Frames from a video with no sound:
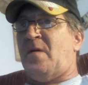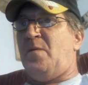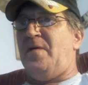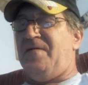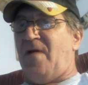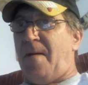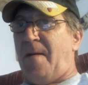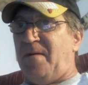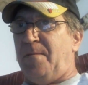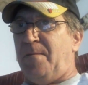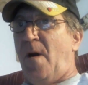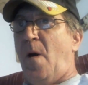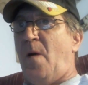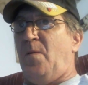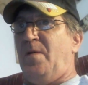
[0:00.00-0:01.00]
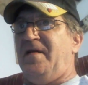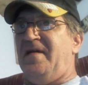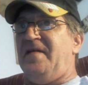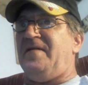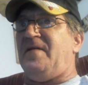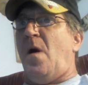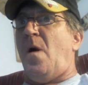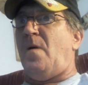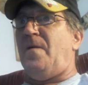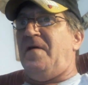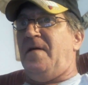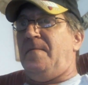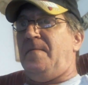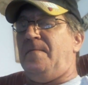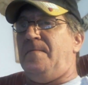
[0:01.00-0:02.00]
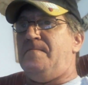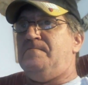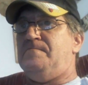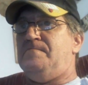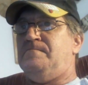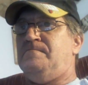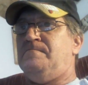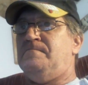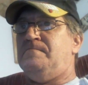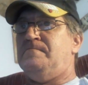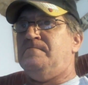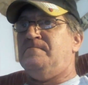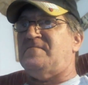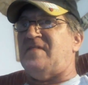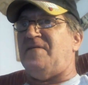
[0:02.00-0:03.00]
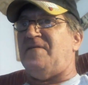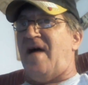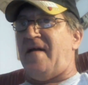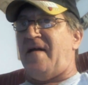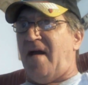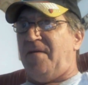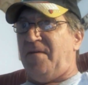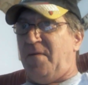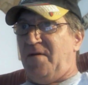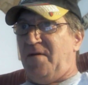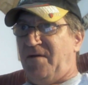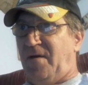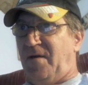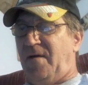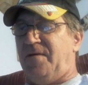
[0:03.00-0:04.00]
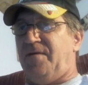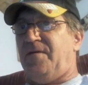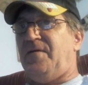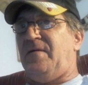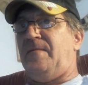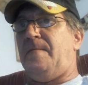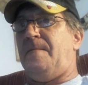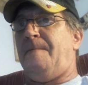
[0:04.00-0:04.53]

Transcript: We dropped the ball and we didn't call them to find out the results."